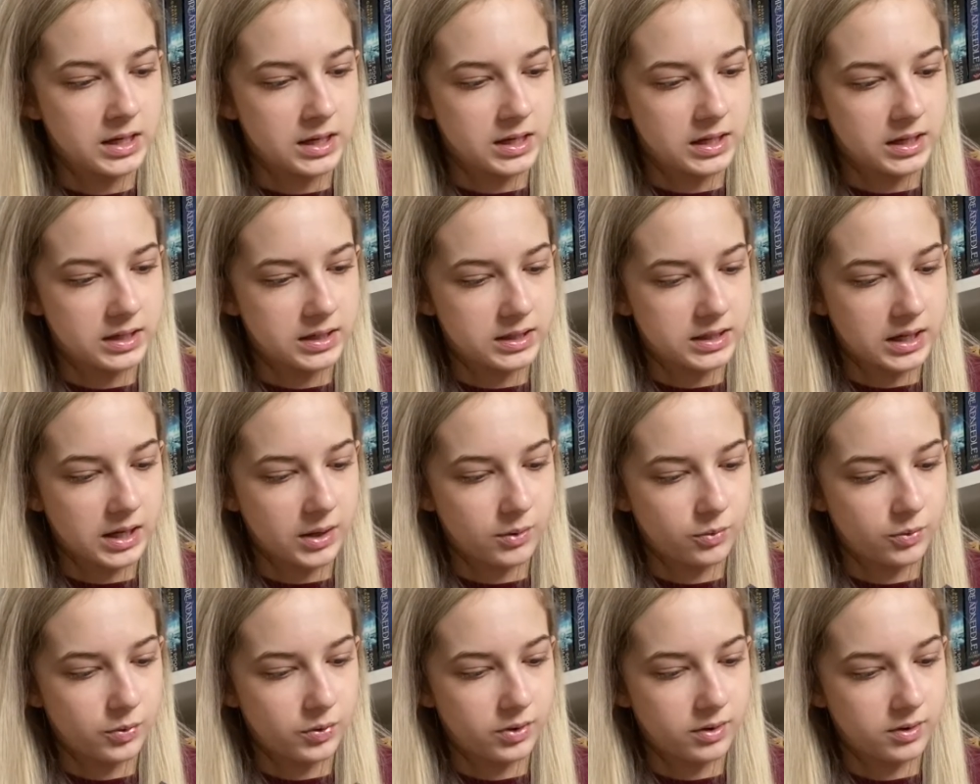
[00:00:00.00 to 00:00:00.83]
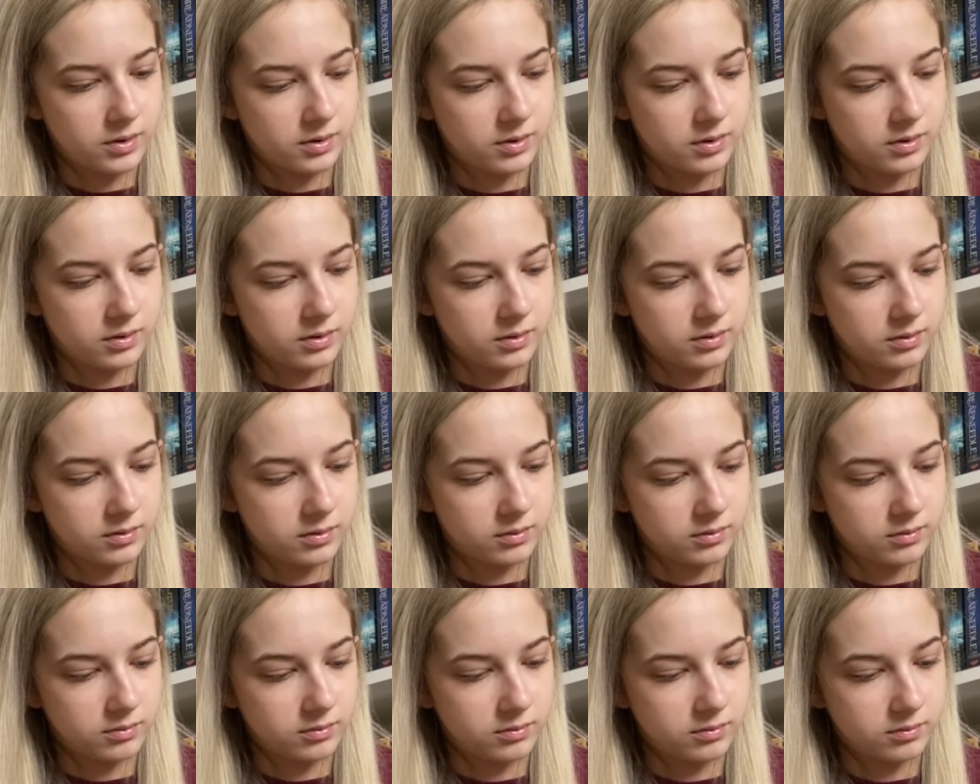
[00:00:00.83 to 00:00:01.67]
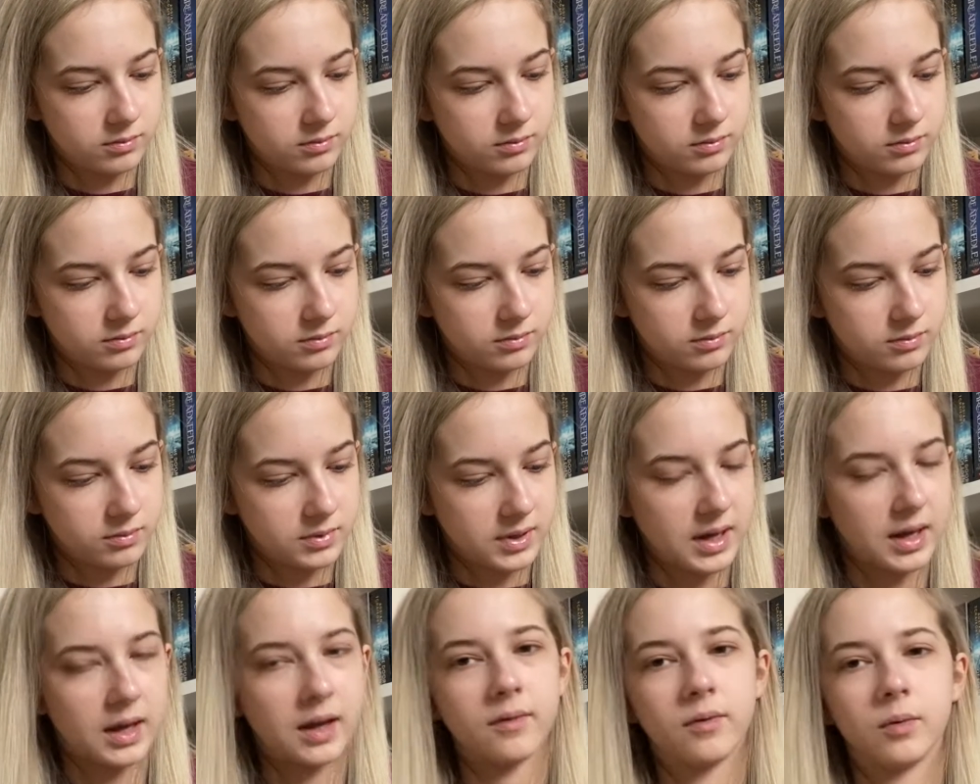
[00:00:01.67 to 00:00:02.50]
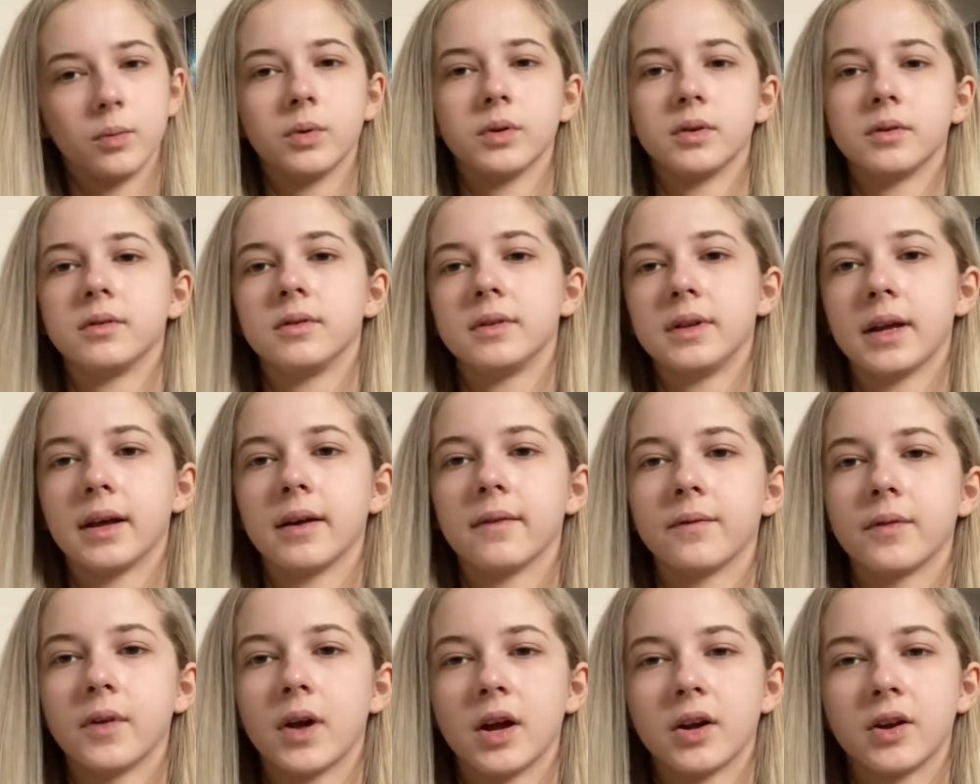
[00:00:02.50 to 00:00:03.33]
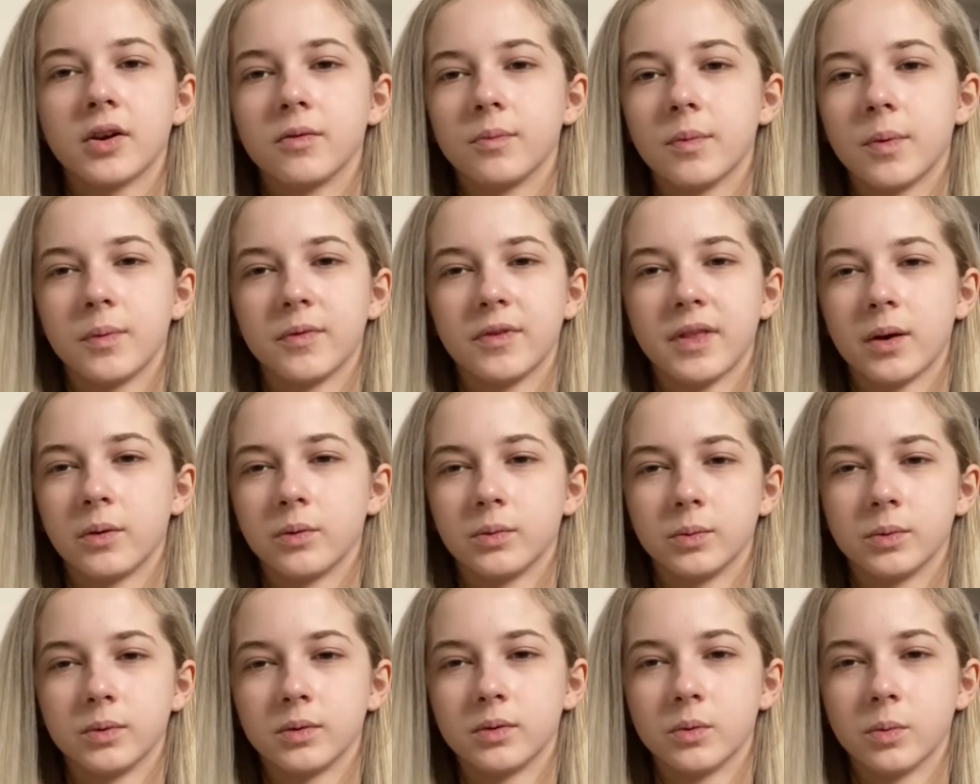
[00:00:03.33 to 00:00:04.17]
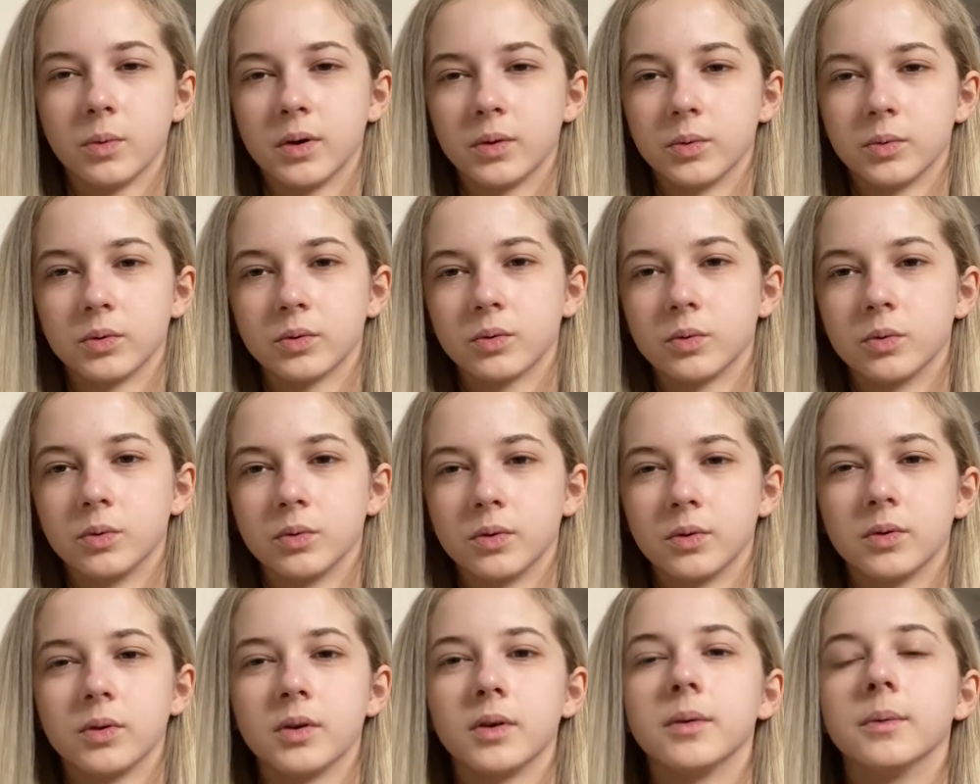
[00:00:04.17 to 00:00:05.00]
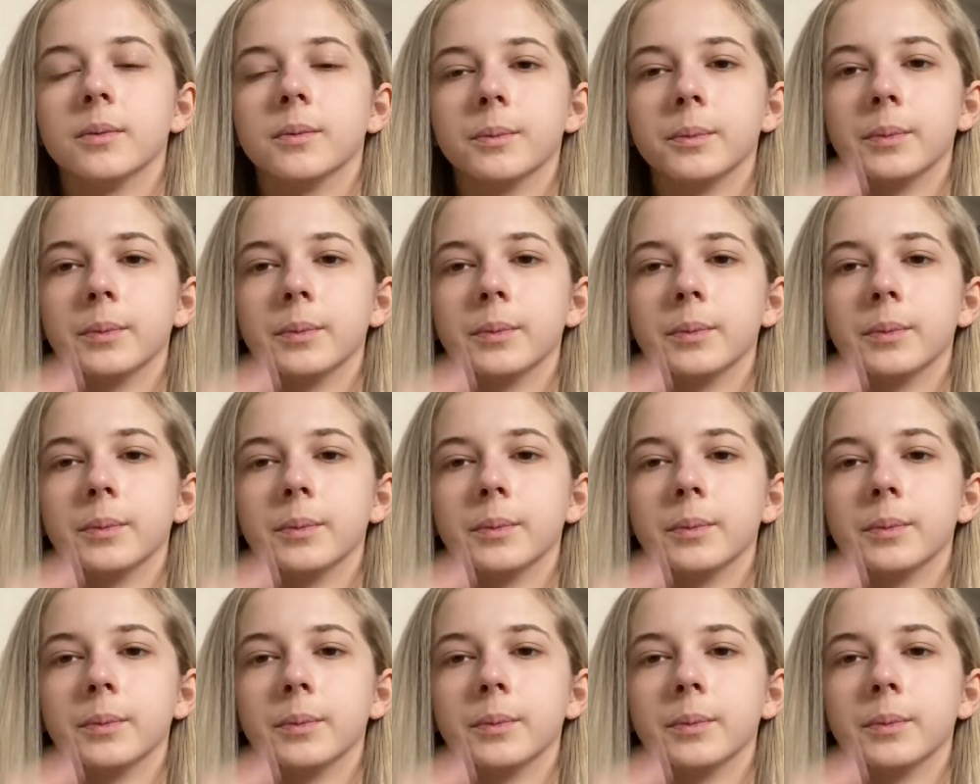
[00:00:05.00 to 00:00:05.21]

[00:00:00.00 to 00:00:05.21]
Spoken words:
Is that what the... Yeah, Everwood, yeah. I couldn't remember if that was what the world was called or not.